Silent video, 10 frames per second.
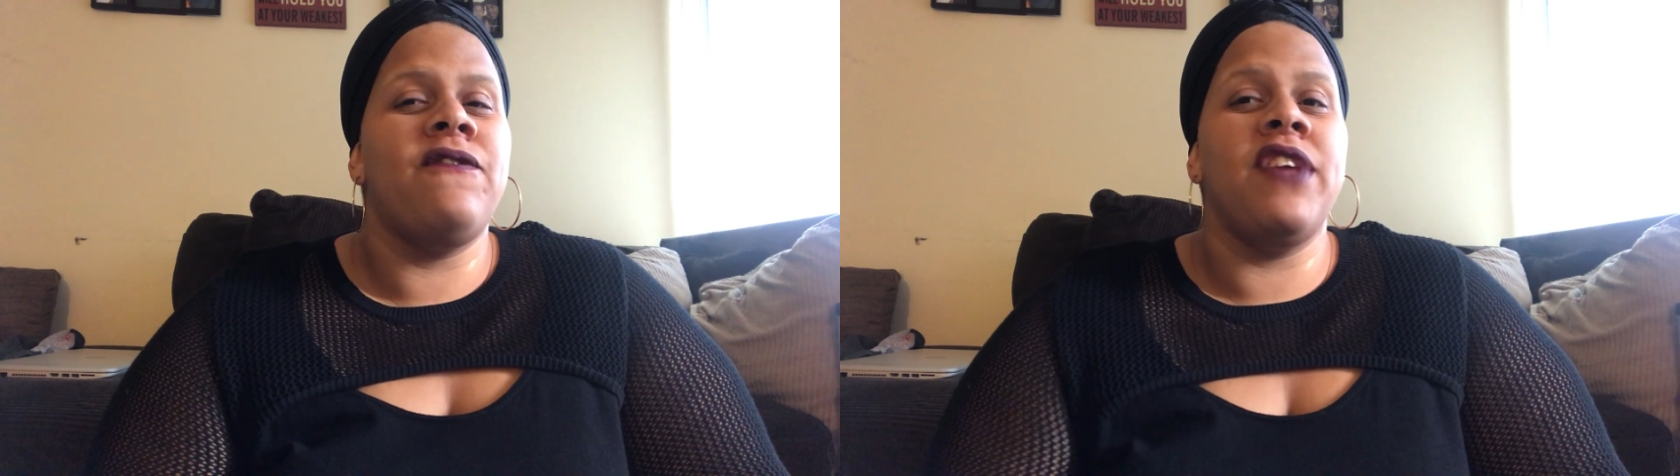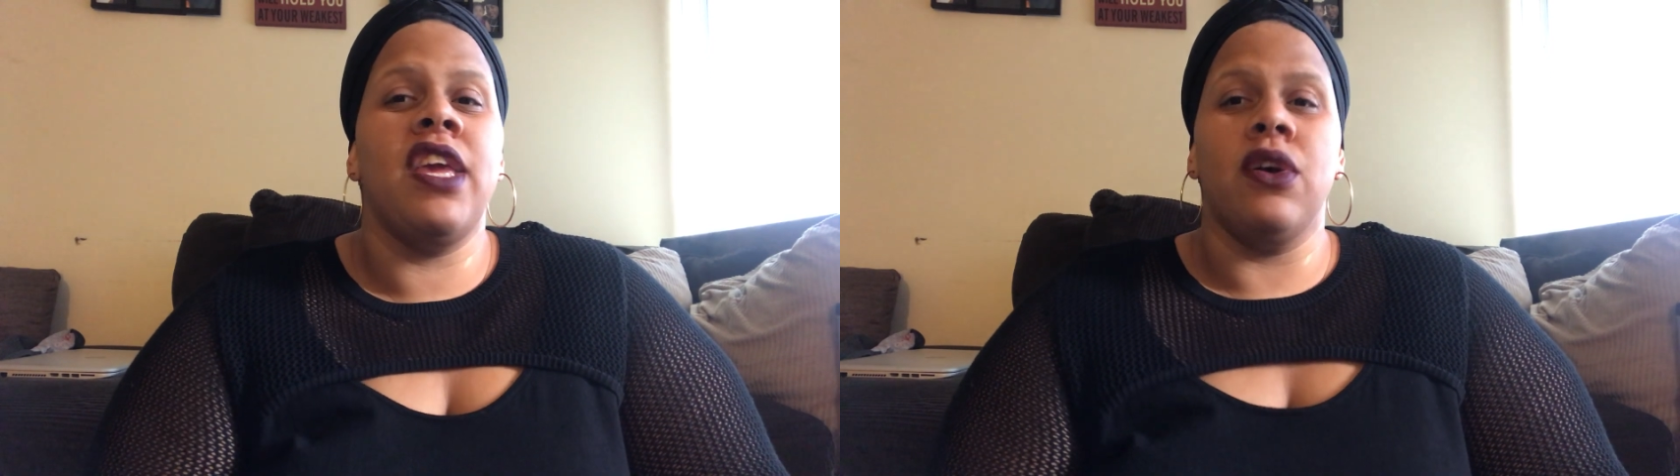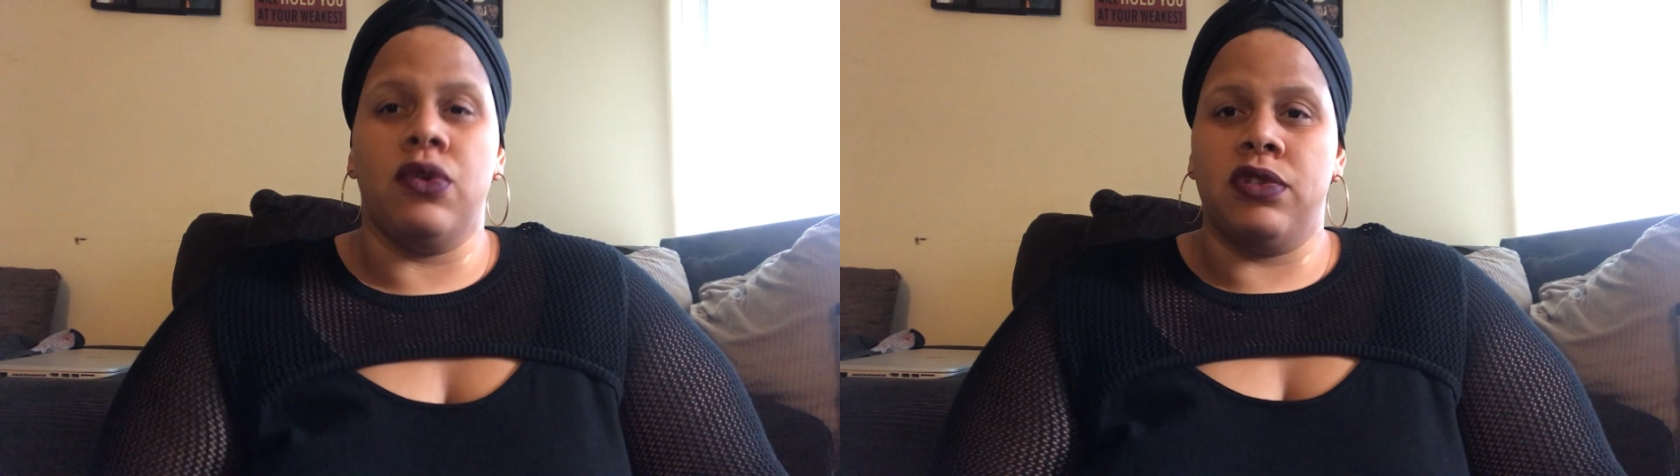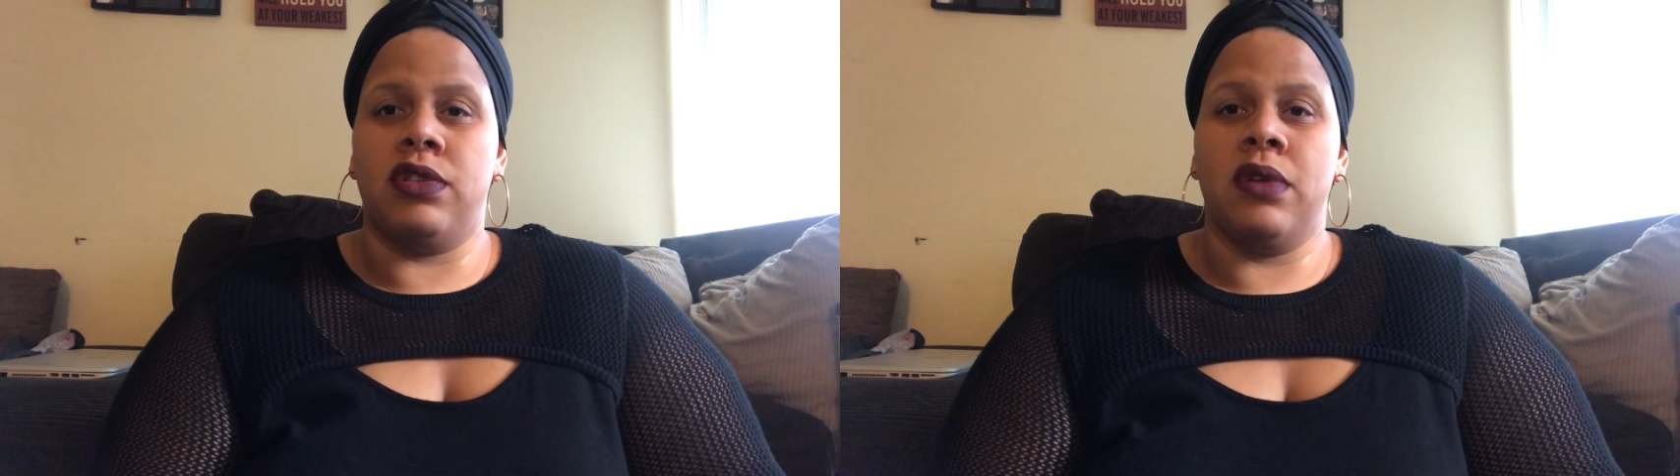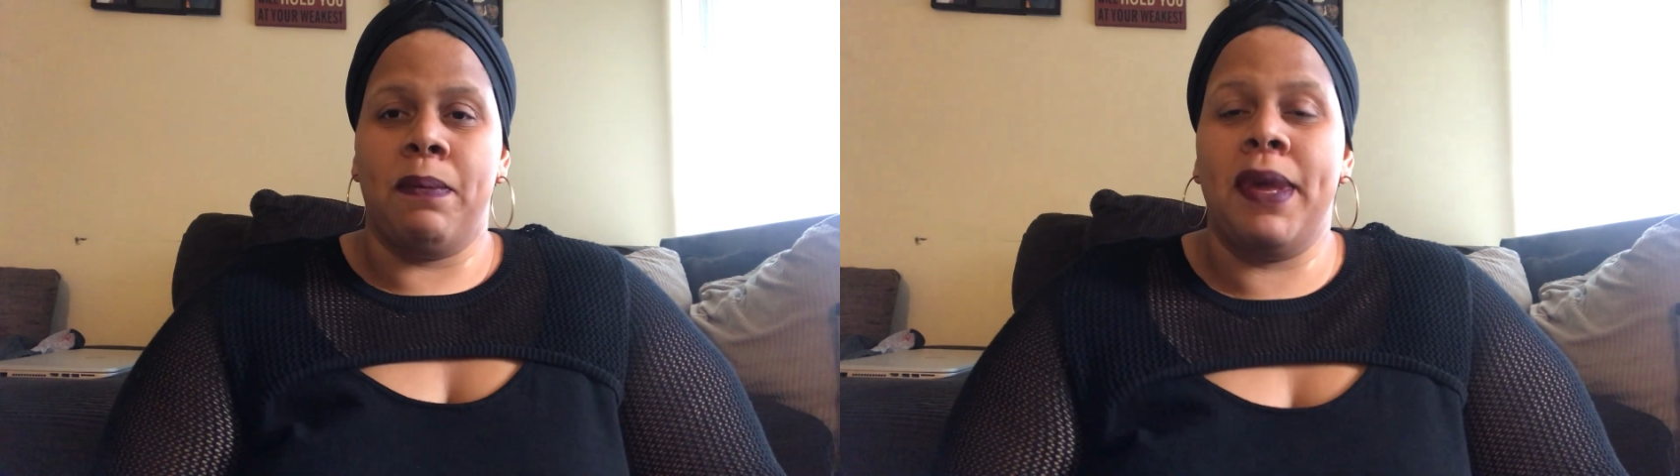
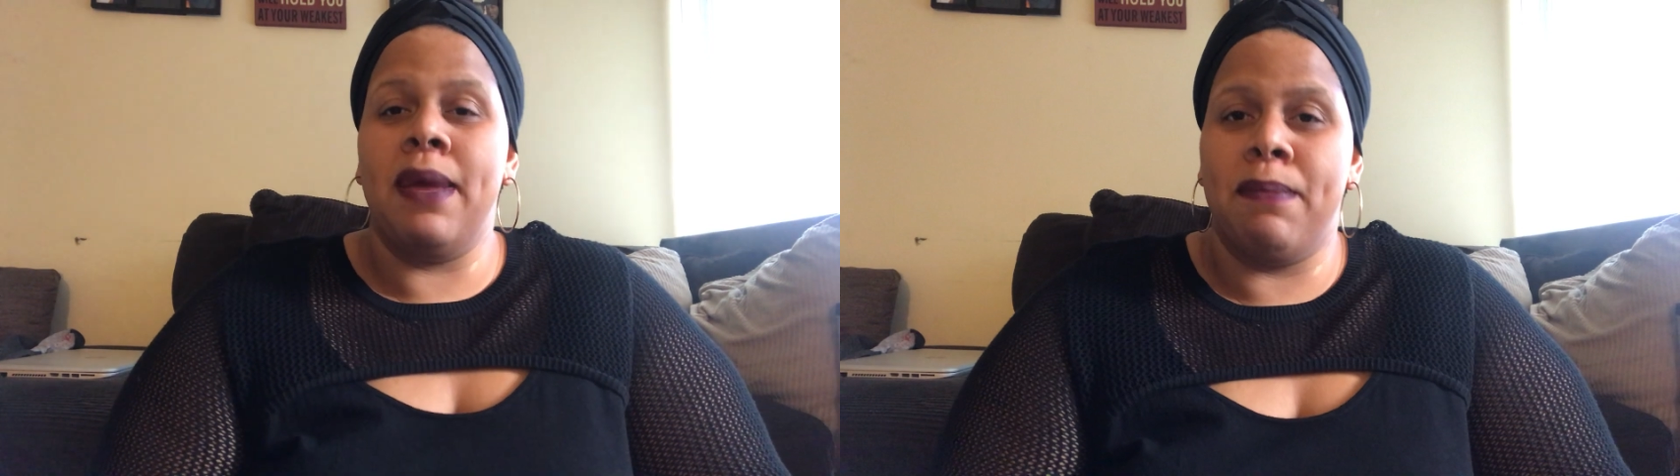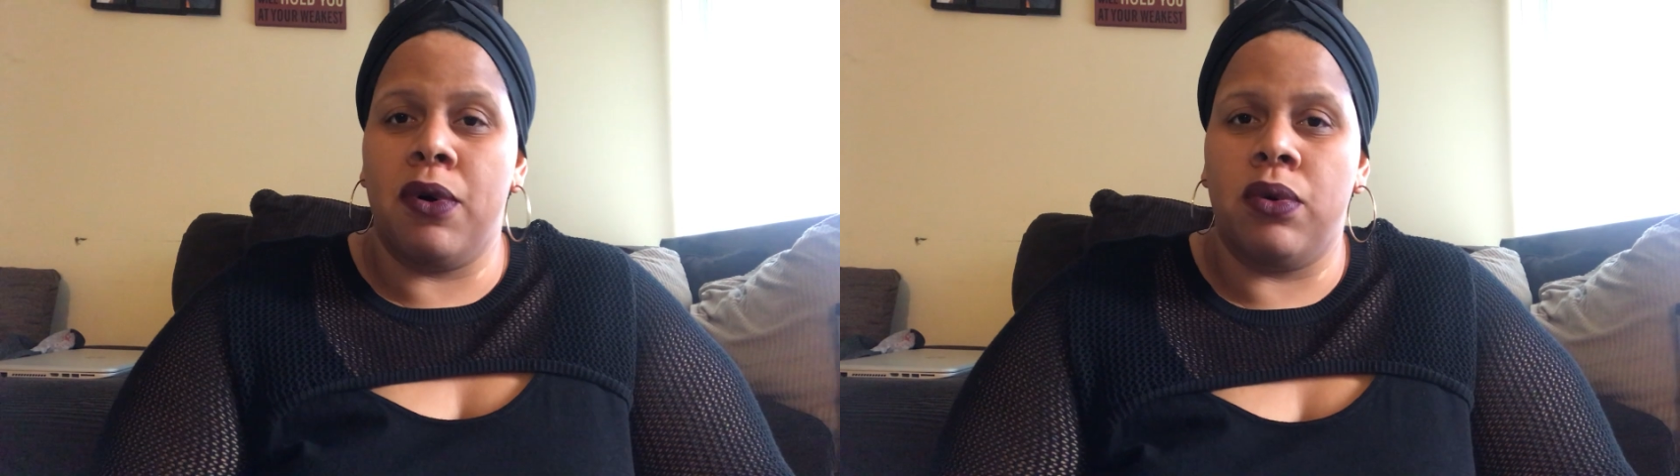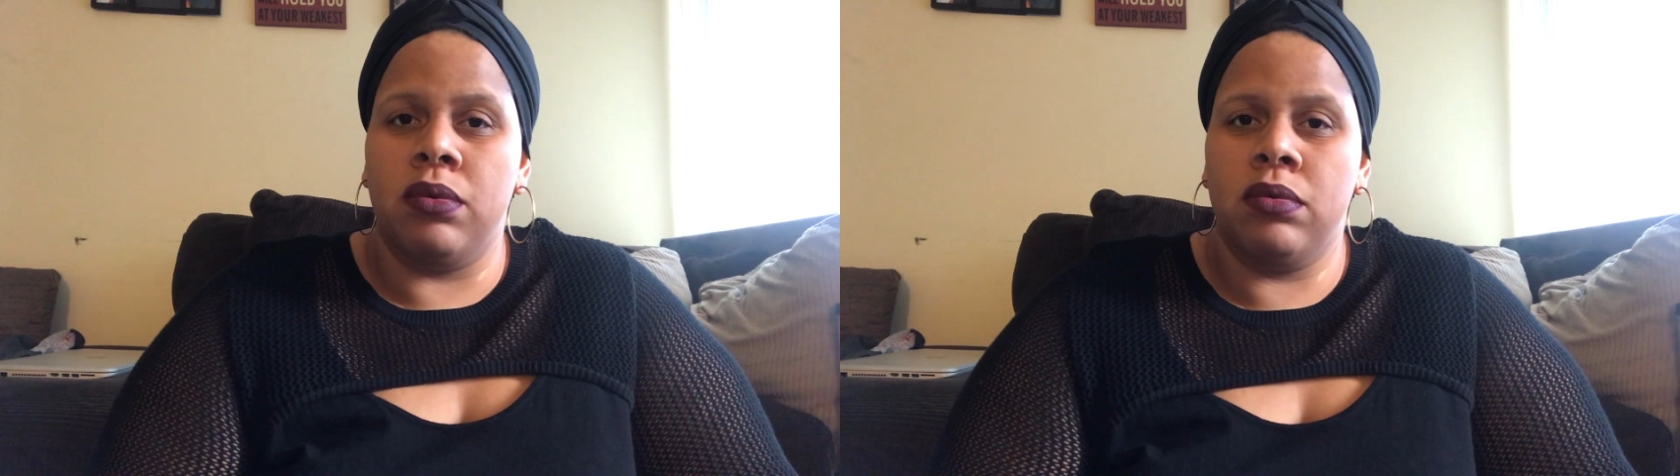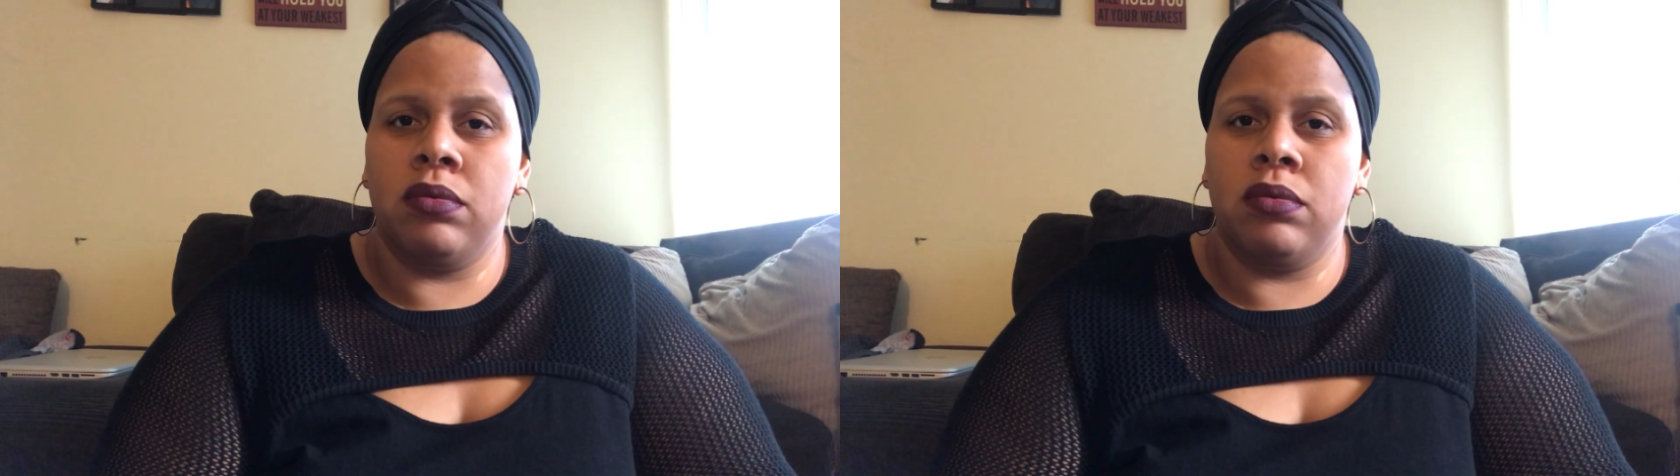feels people,